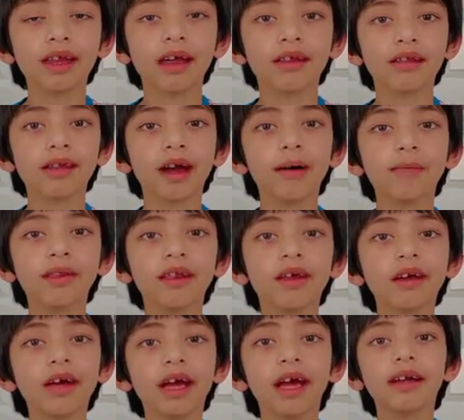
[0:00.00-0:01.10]
systems
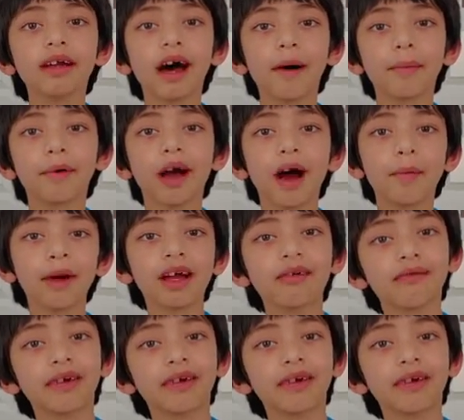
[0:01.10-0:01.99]
in upcoming